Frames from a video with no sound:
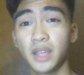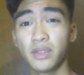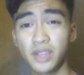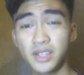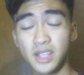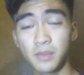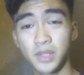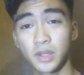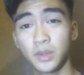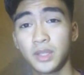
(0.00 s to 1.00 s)
In this
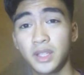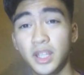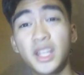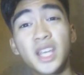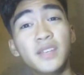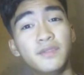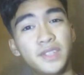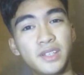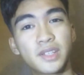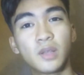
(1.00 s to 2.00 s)
episode, the naive
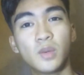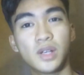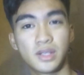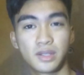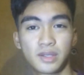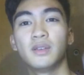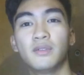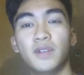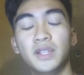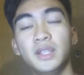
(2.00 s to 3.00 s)
T cell was
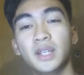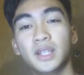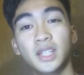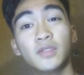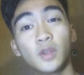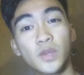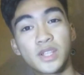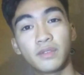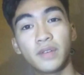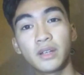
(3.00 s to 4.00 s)
fighting an
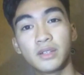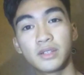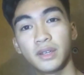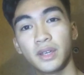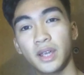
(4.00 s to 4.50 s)
influenza virus,